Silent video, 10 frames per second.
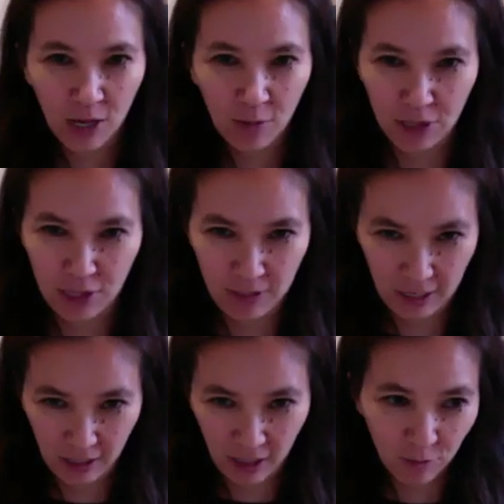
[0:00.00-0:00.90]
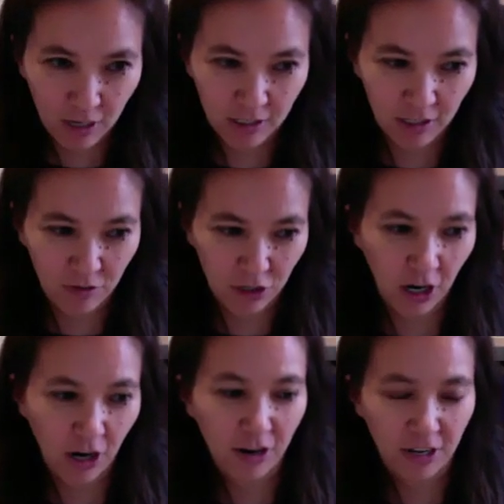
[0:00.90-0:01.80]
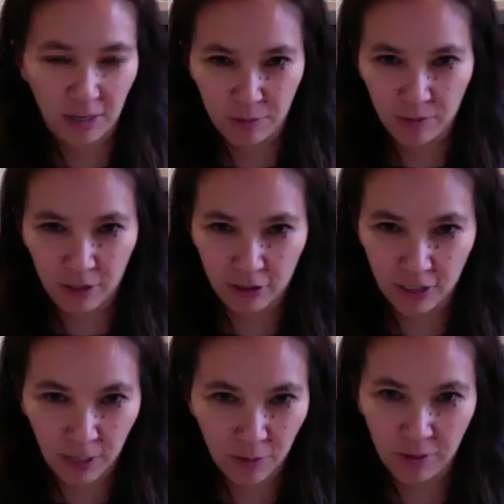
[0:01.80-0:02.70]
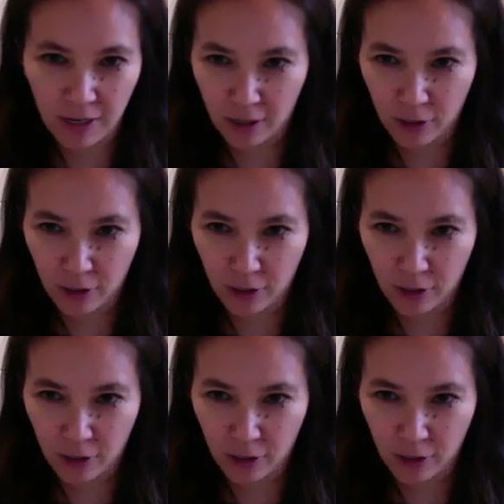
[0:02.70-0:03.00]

Put them in the glove box of your car, keep them in your diaper bag,